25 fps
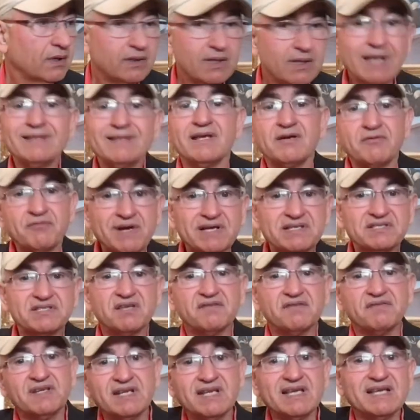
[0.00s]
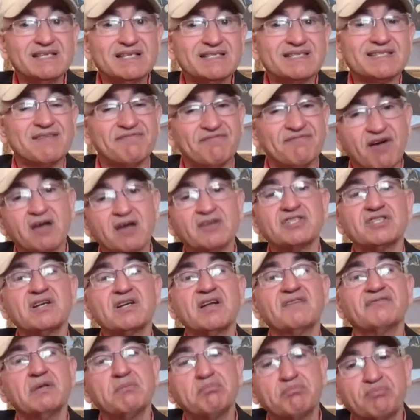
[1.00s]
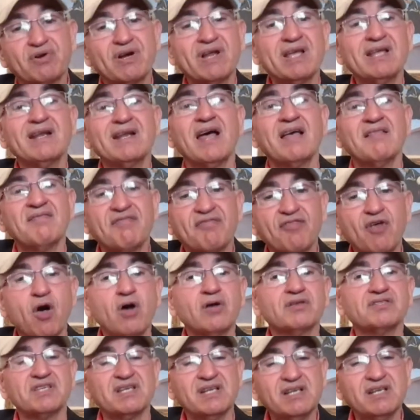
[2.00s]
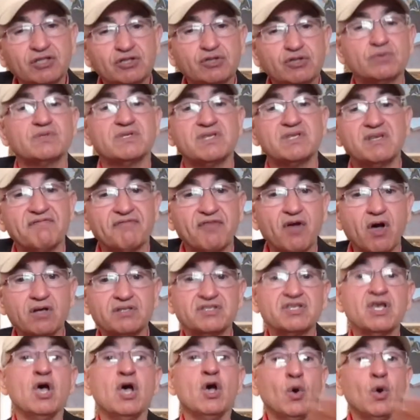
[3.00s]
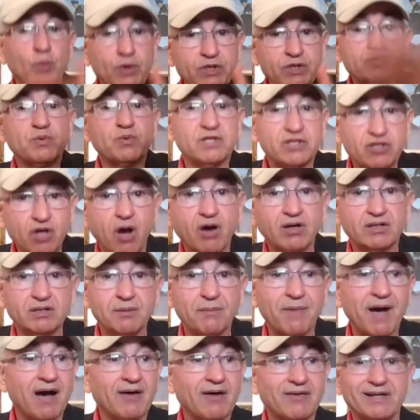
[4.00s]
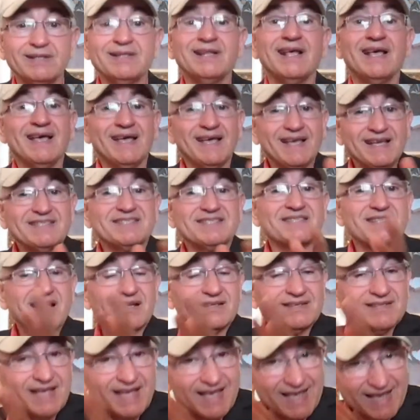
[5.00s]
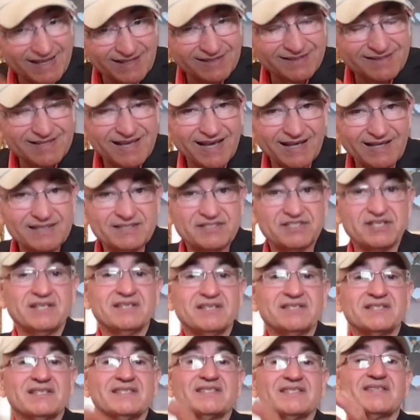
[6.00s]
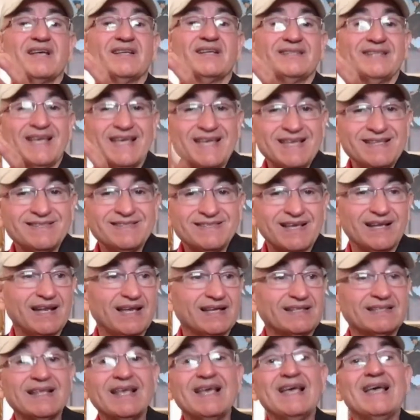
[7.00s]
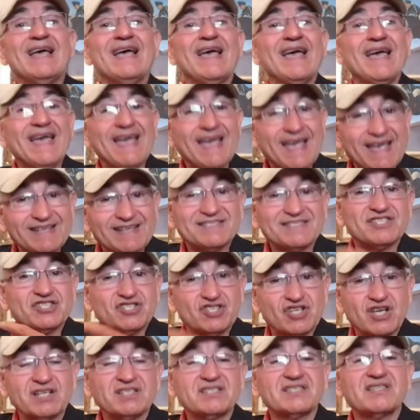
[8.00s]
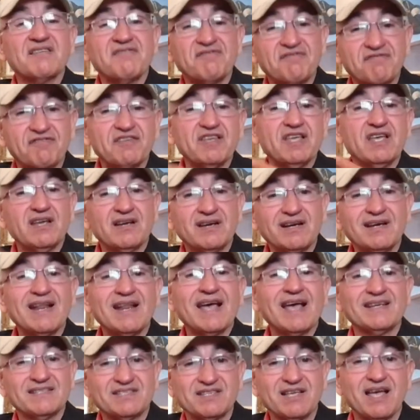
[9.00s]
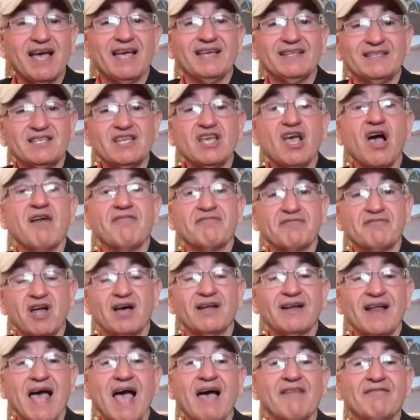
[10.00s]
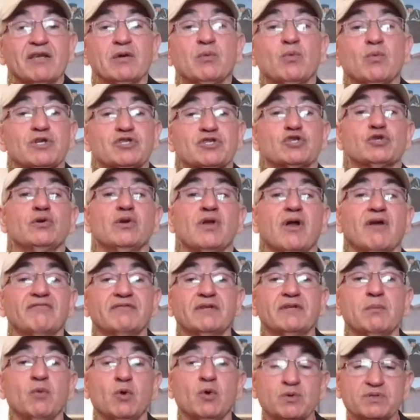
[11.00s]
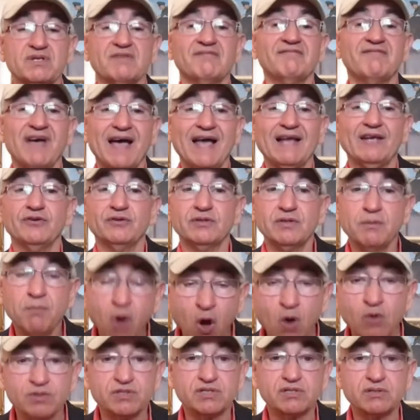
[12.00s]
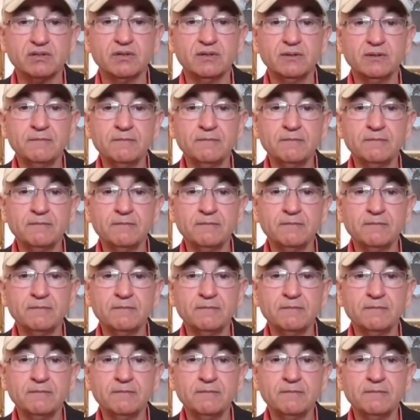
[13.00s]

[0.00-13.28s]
Now, the rest of it is the function of the brain and thoughts and intrusive thoughts, which we talked about it. It's not the intelligence. It's not the intellect. It's just the fear and anxiety of not having what you love the most and value the most.